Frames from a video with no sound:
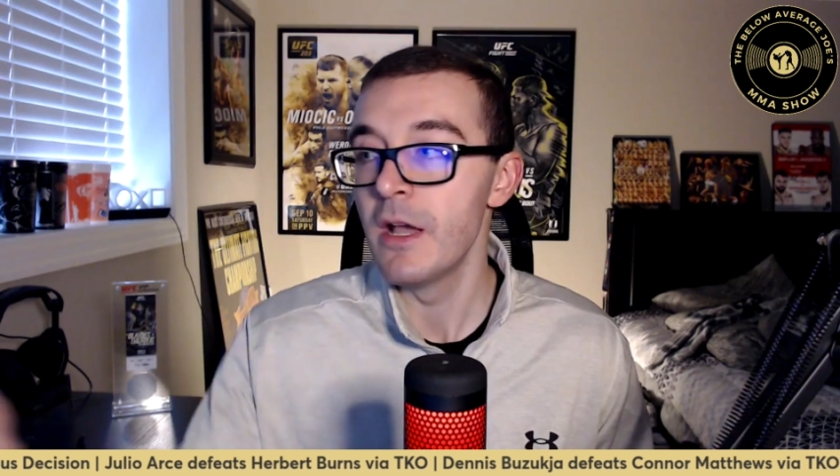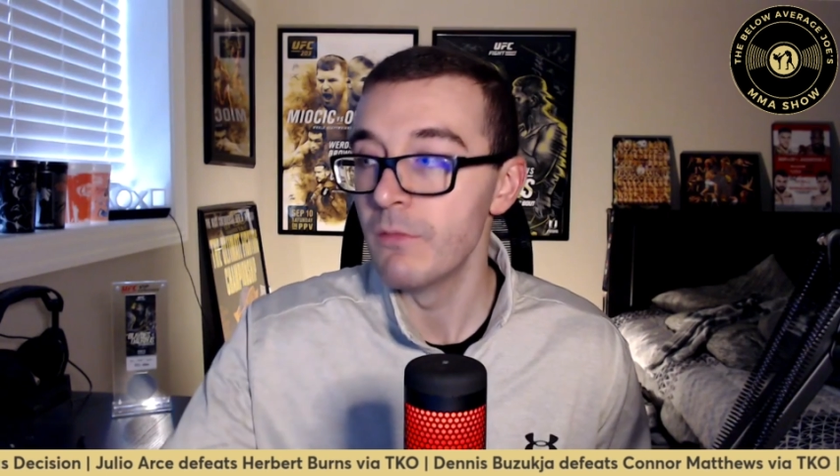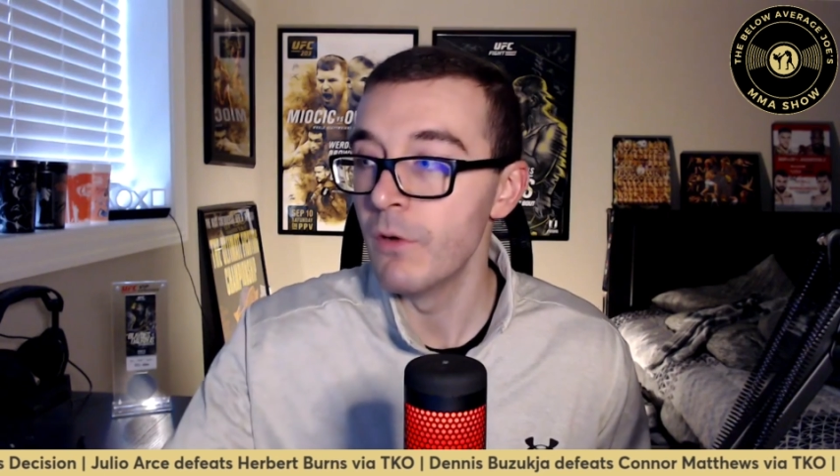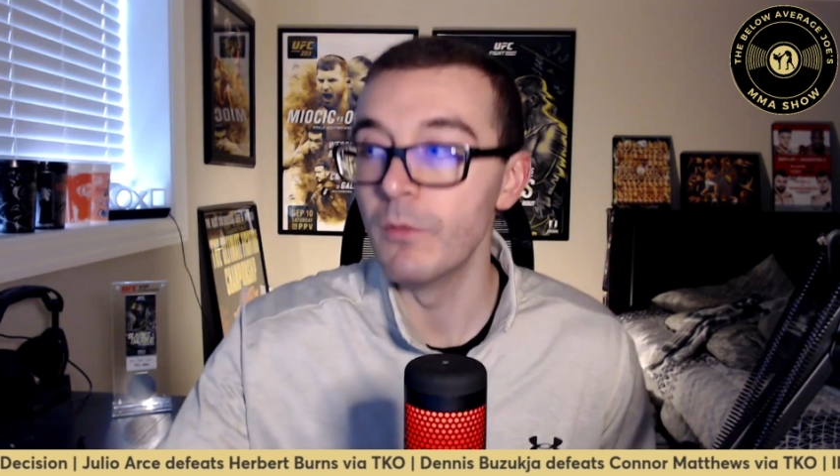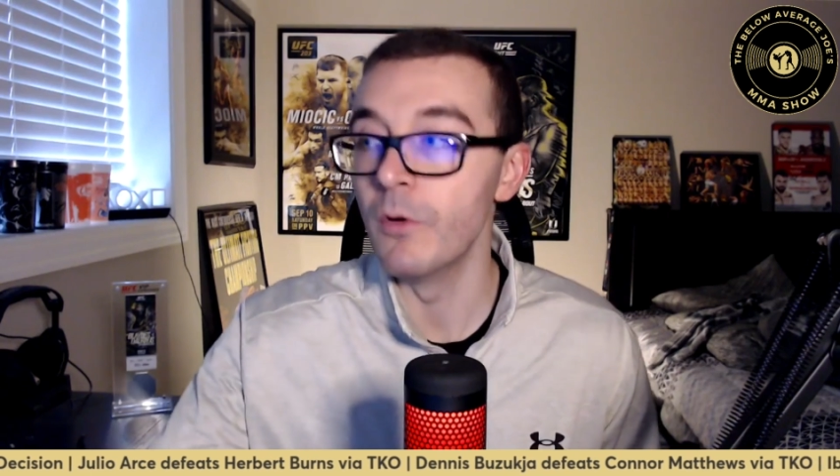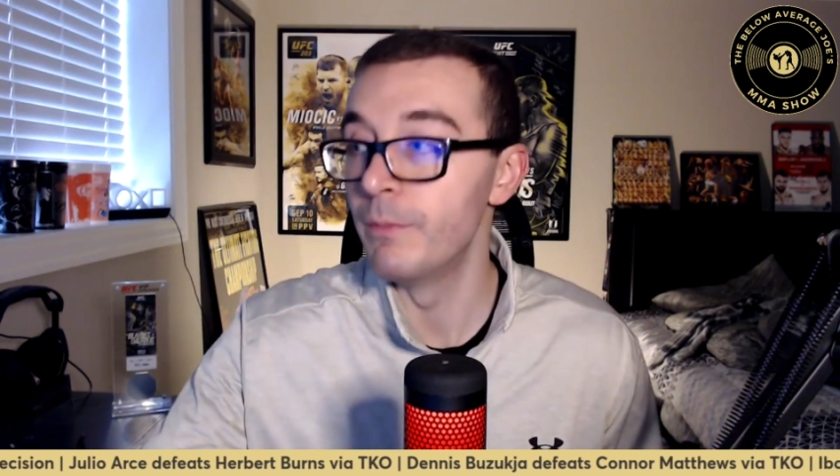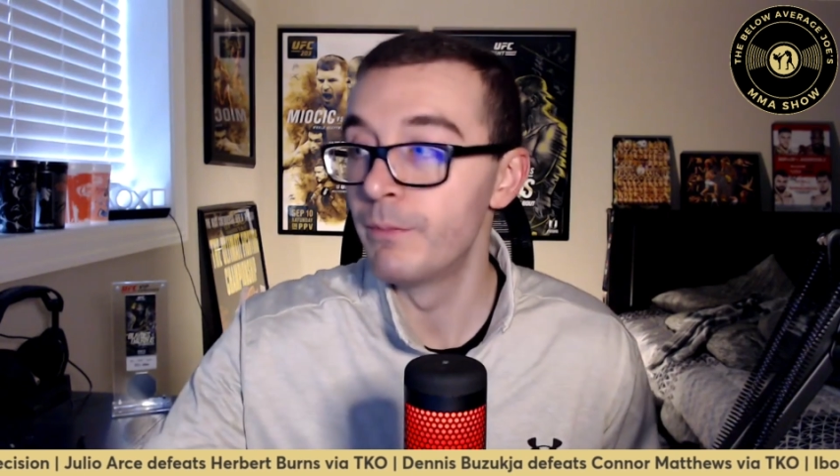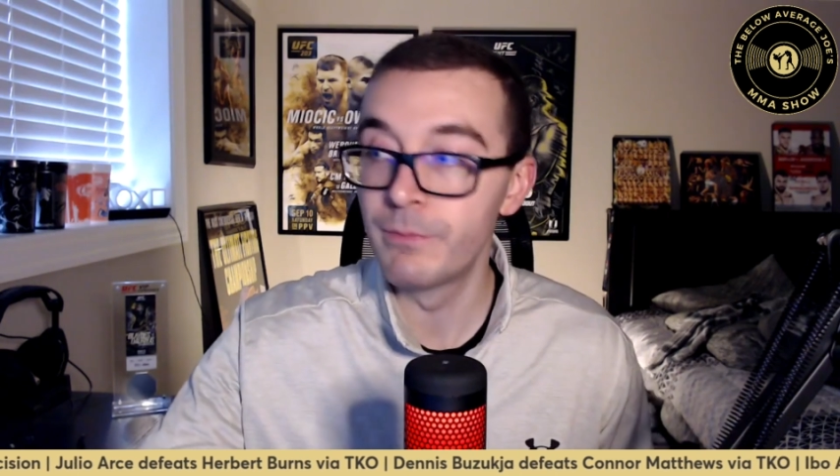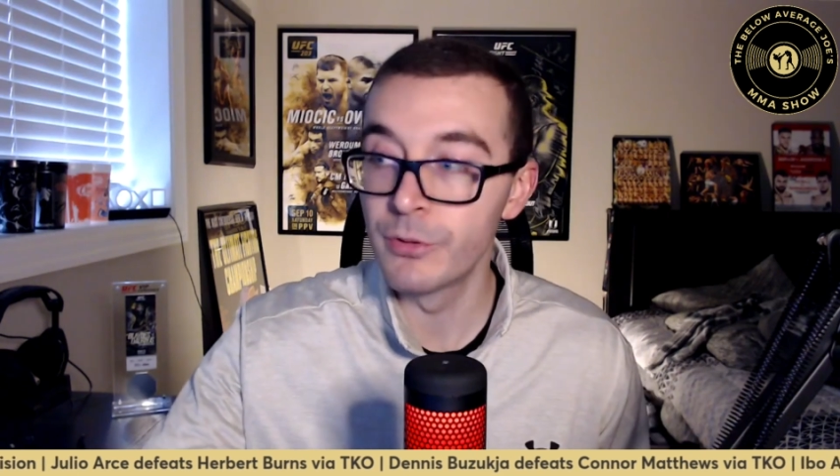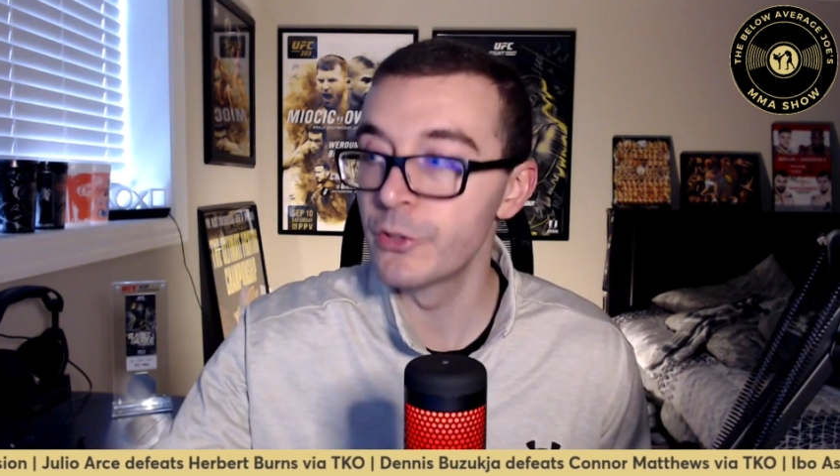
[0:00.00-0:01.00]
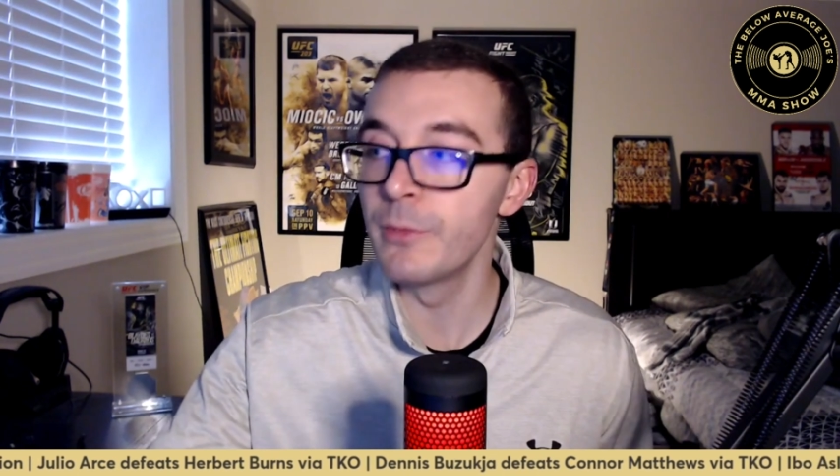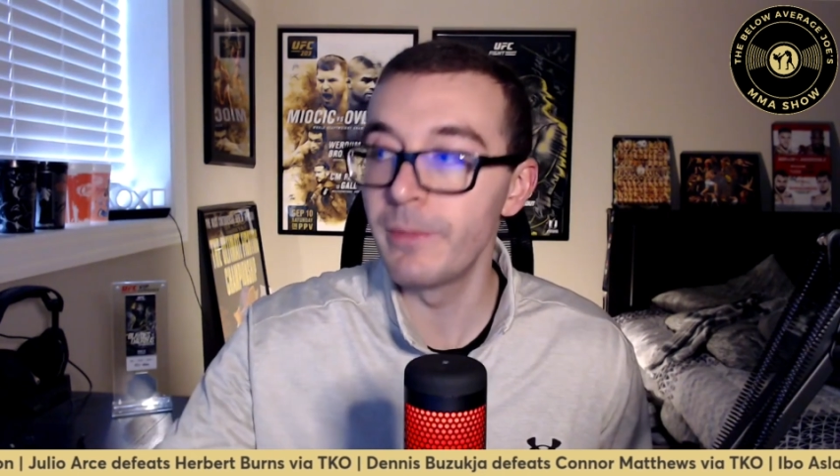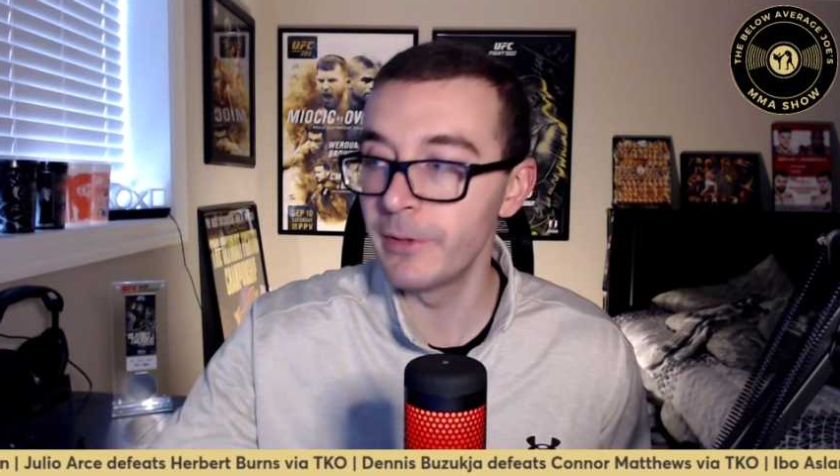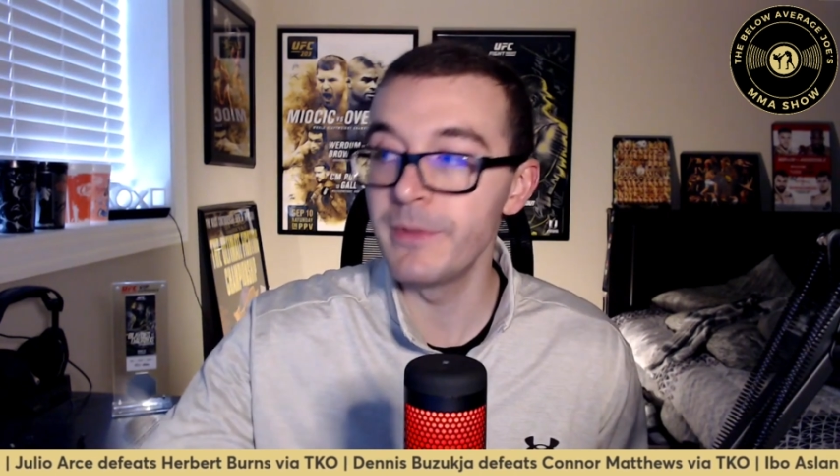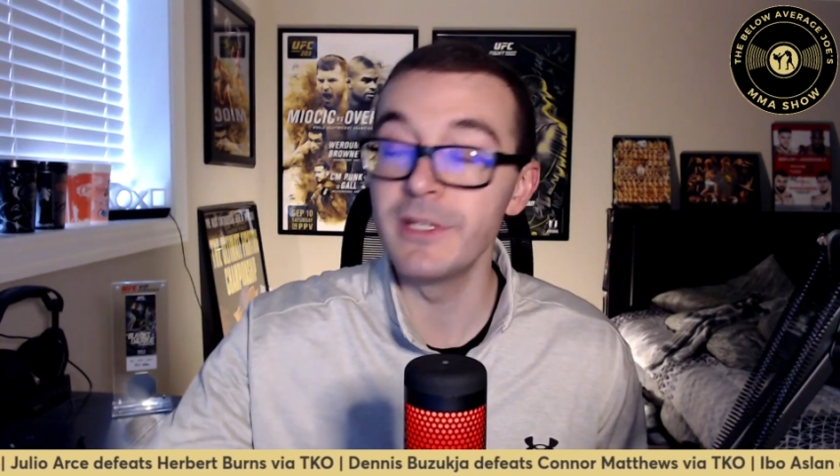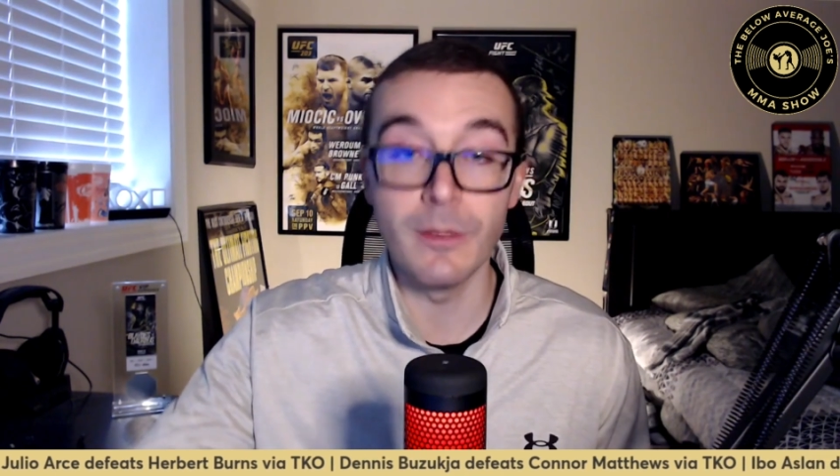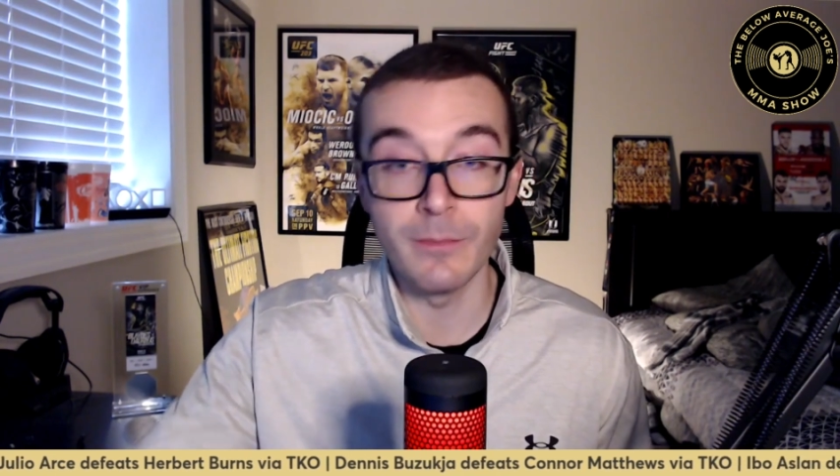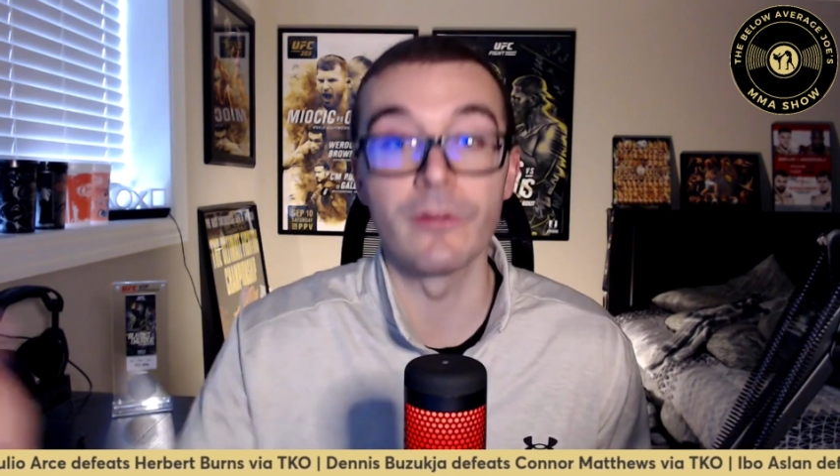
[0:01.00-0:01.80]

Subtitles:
what will presumably be number